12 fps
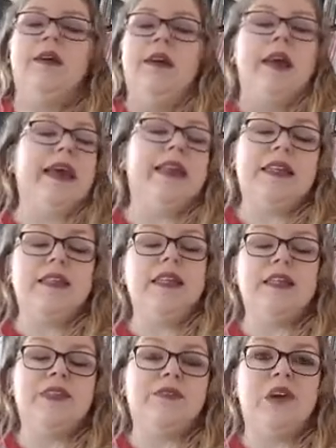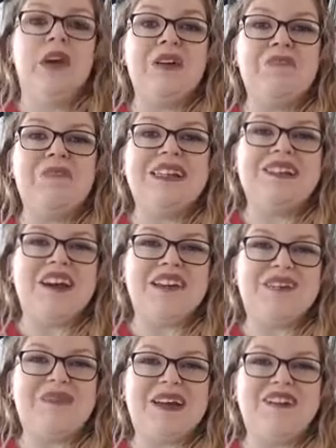Again, these things have been
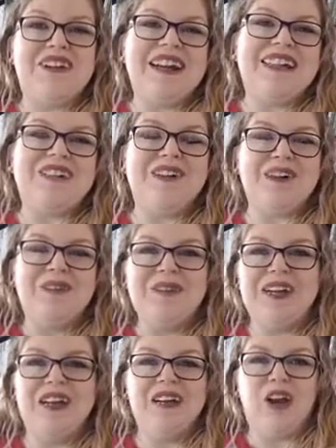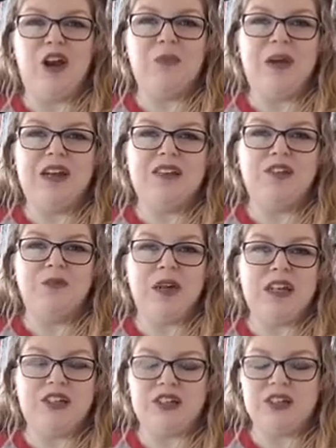talked about already, so I don't want to harp on it too
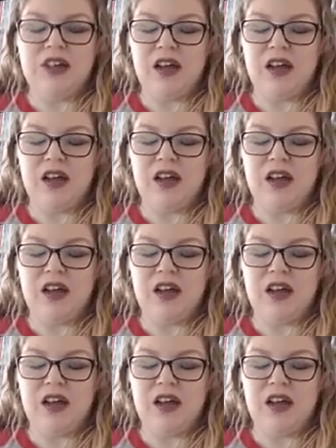much.